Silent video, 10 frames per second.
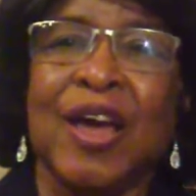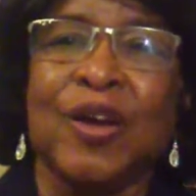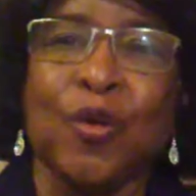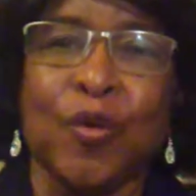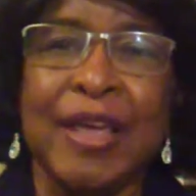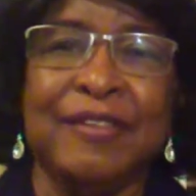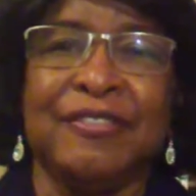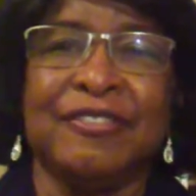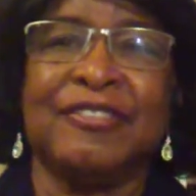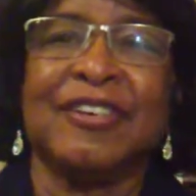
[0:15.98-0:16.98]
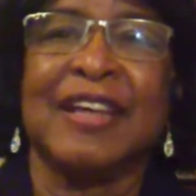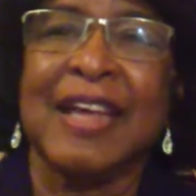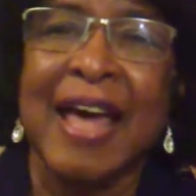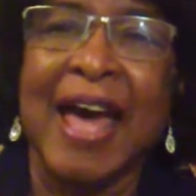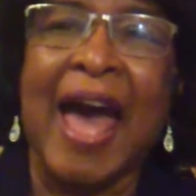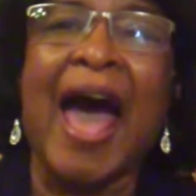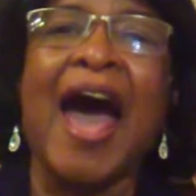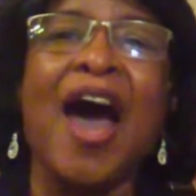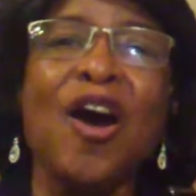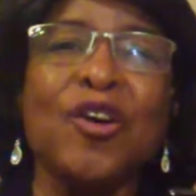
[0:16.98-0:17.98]
grief,
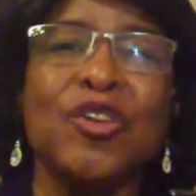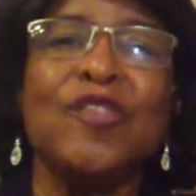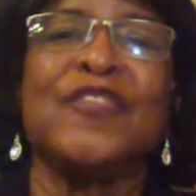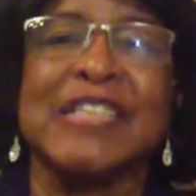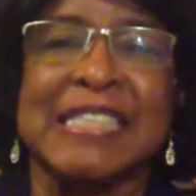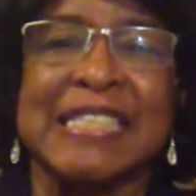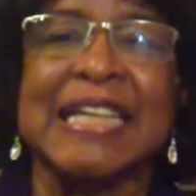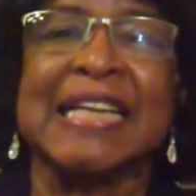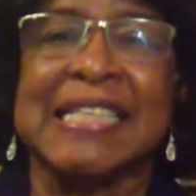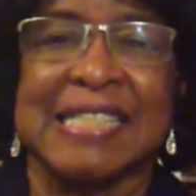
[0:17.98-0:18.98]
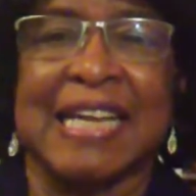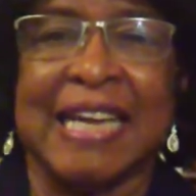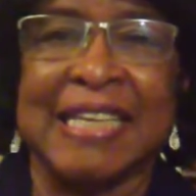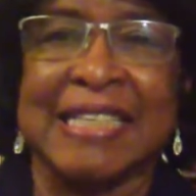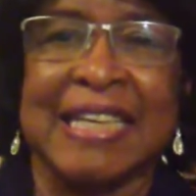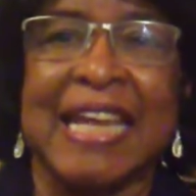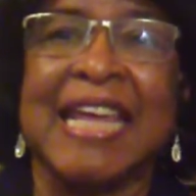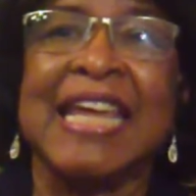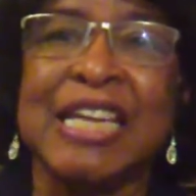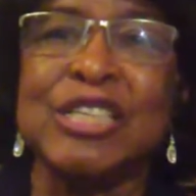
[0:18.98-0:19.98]
how you facilitate
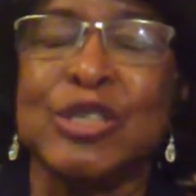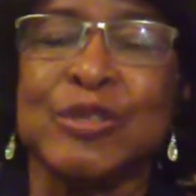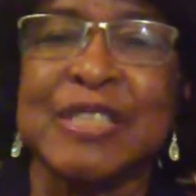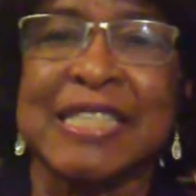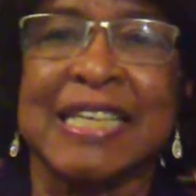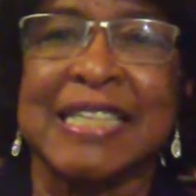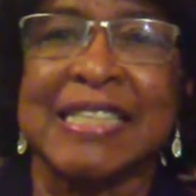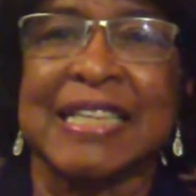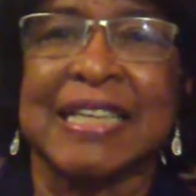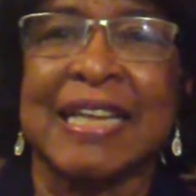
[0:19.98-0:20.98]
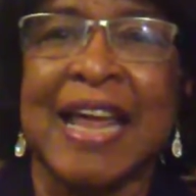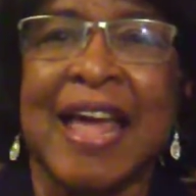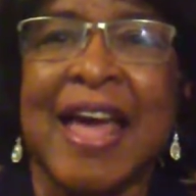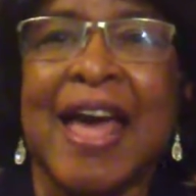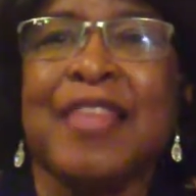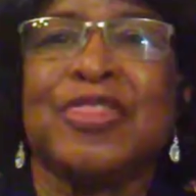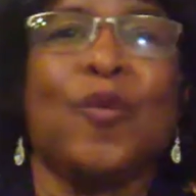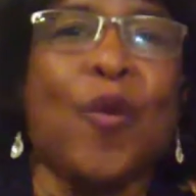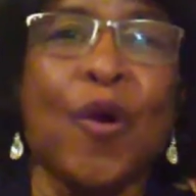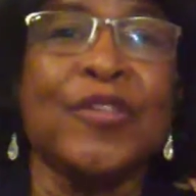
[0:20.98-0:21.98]
in due season. The
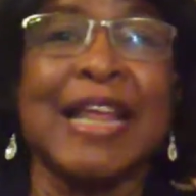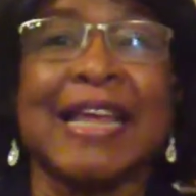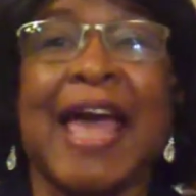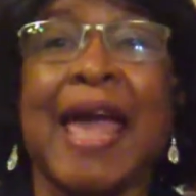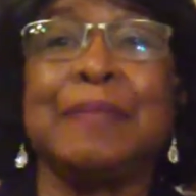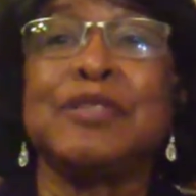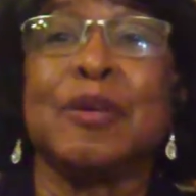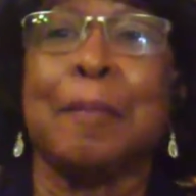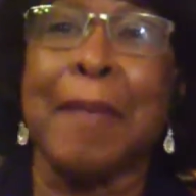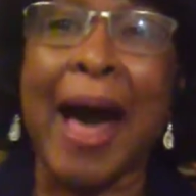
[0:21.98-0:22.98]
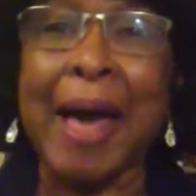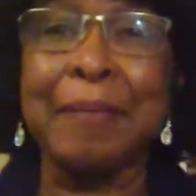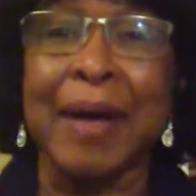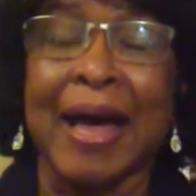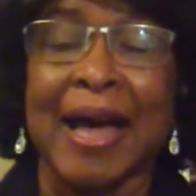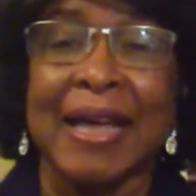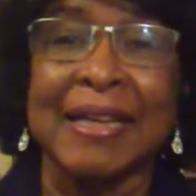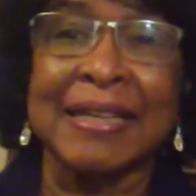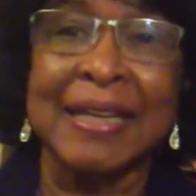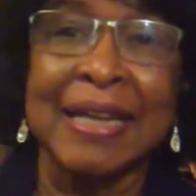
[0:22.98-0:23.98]
word that came to my
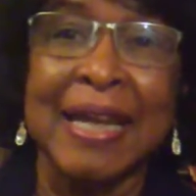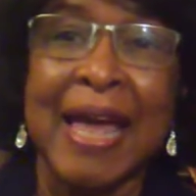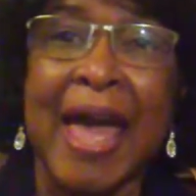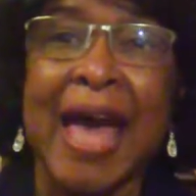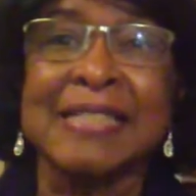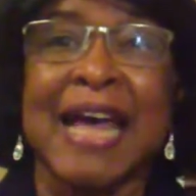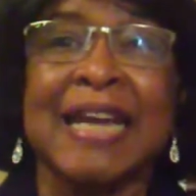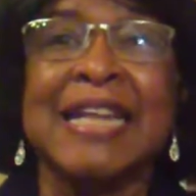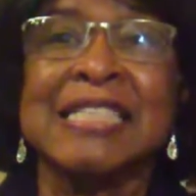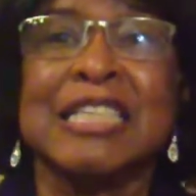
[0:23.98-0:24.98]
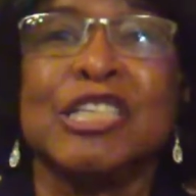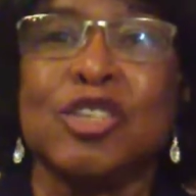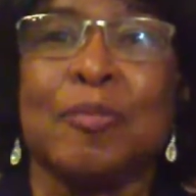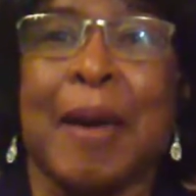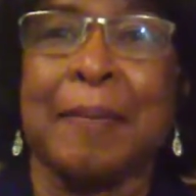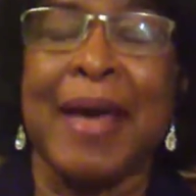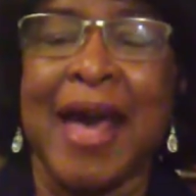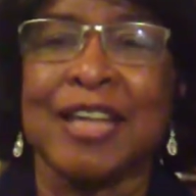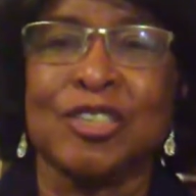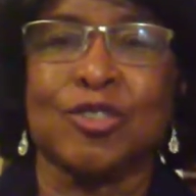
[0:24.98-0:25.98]
mind as I listened to my
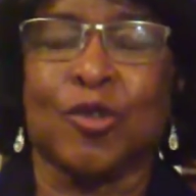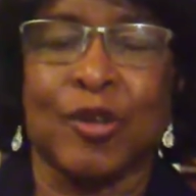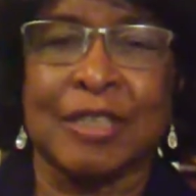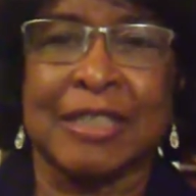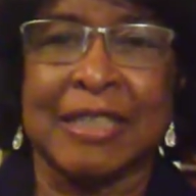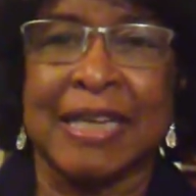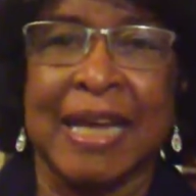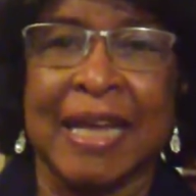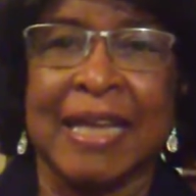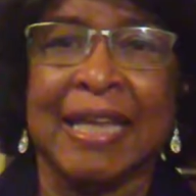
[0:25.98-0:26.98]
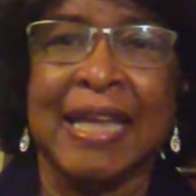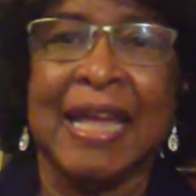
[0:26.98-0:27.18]
pastor today